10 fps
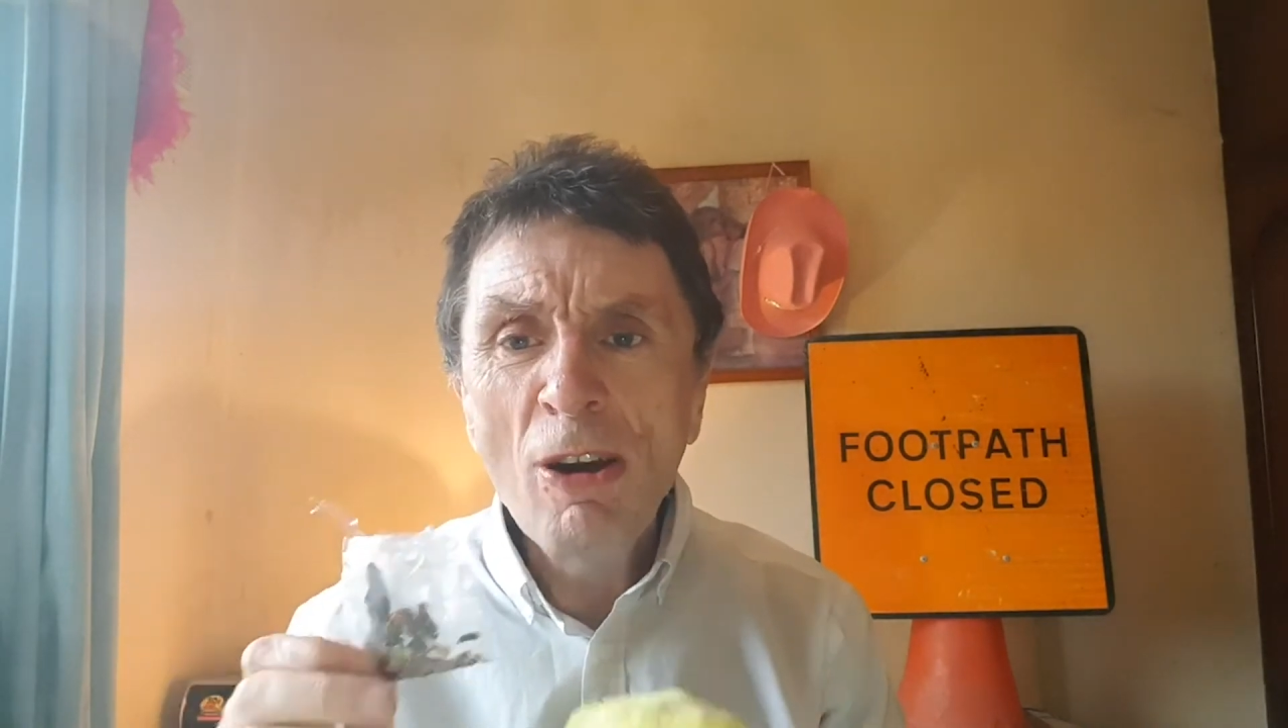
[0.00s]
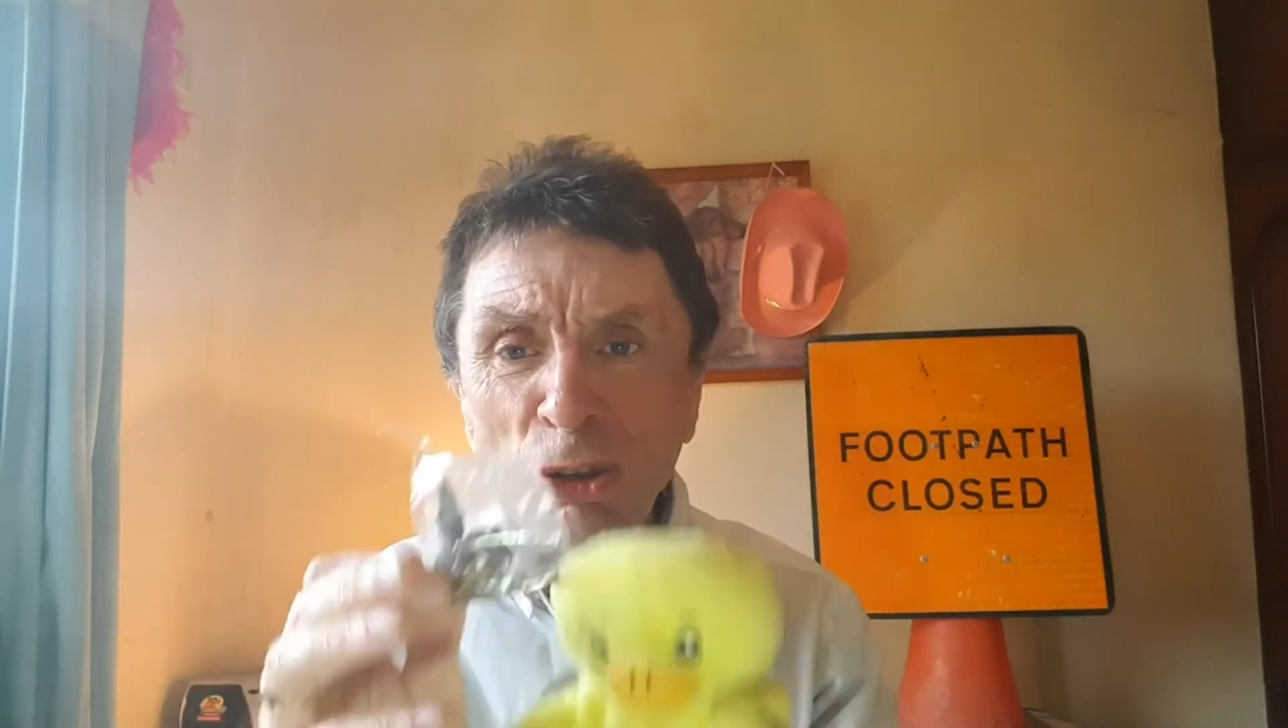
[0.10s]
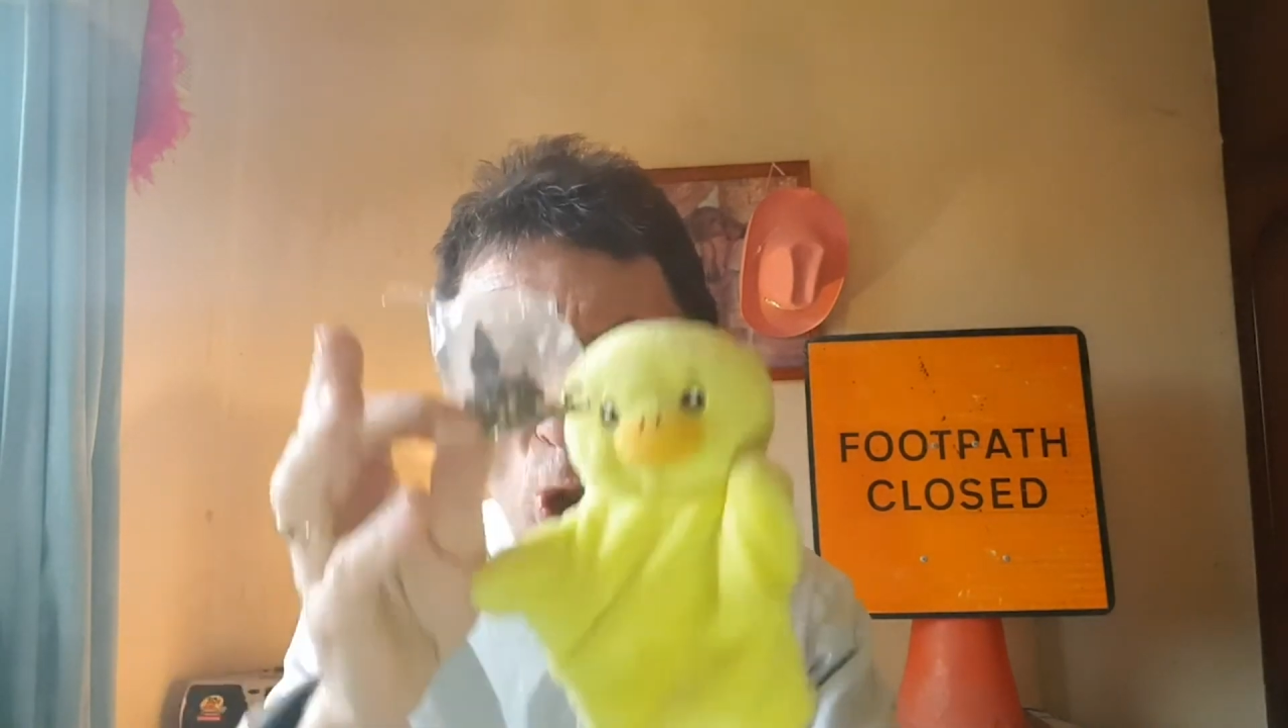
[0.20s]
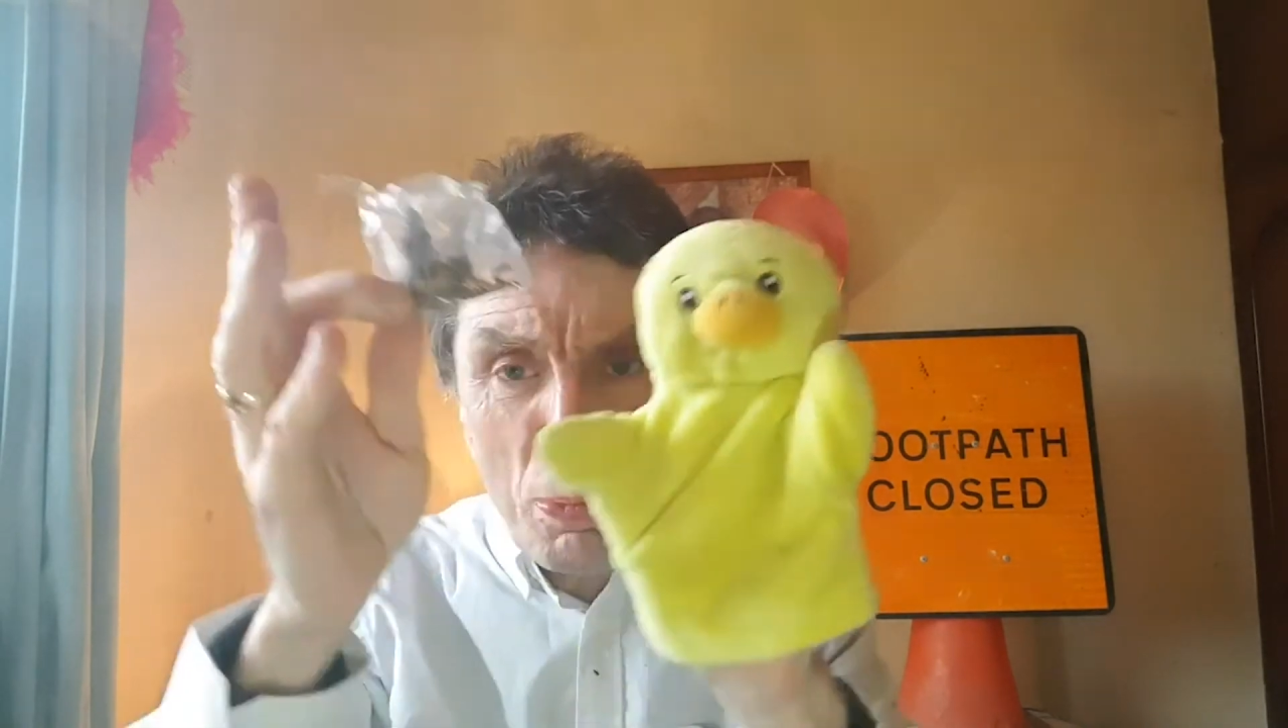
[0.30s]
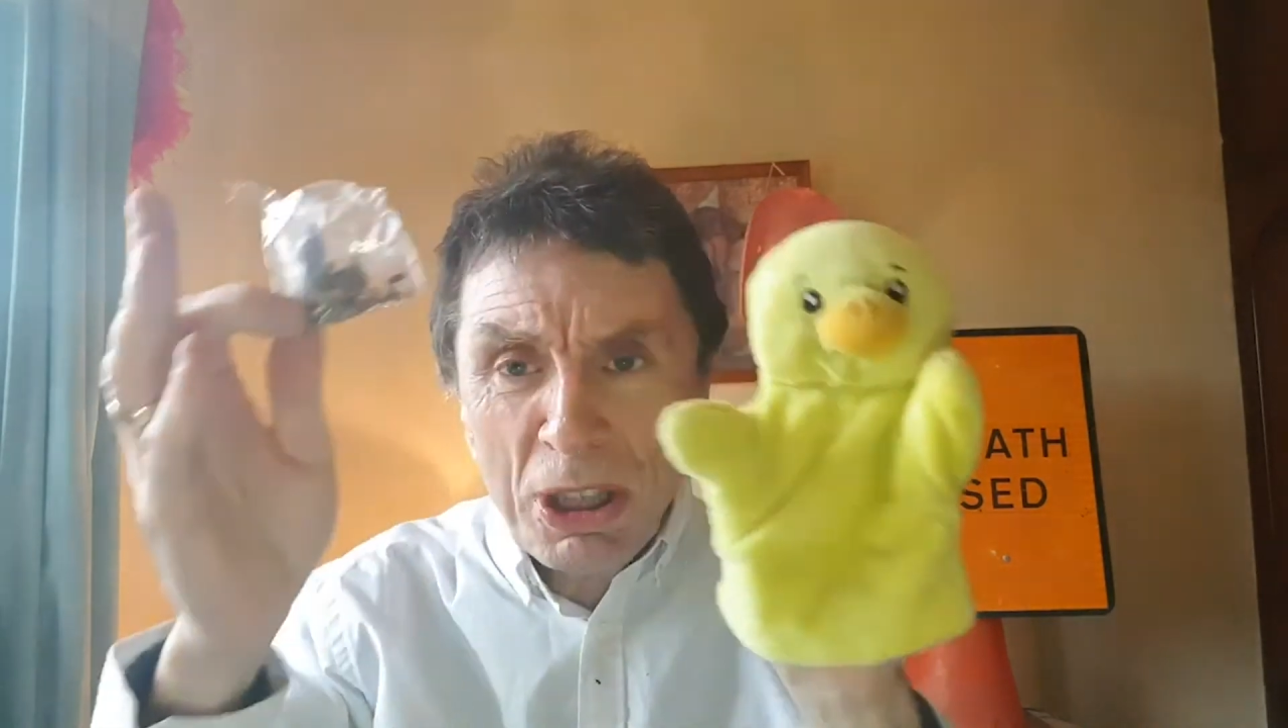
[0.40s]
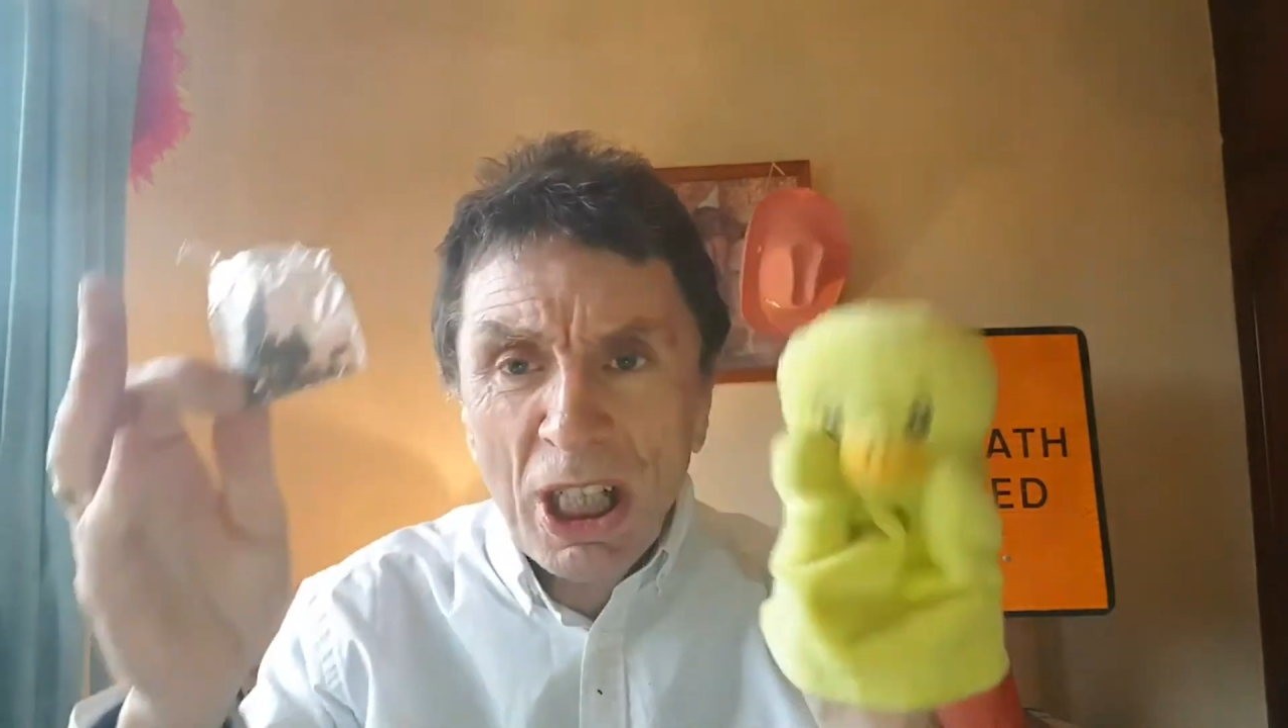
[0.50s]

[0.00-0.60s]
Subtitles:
Super